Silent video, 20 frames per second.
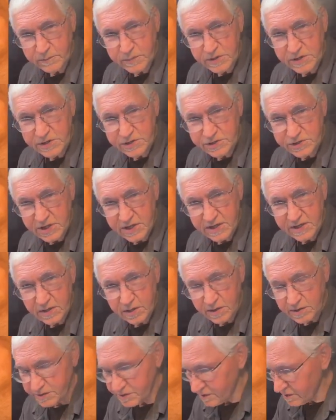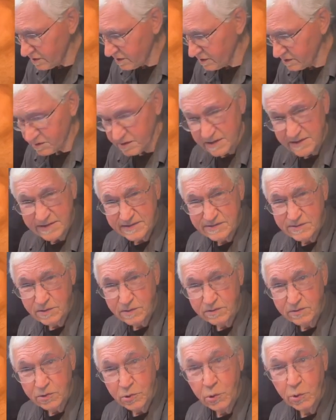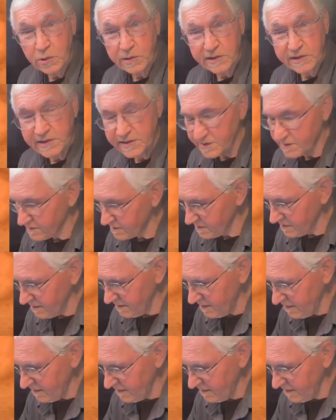pjrc. I think it's all lowercase.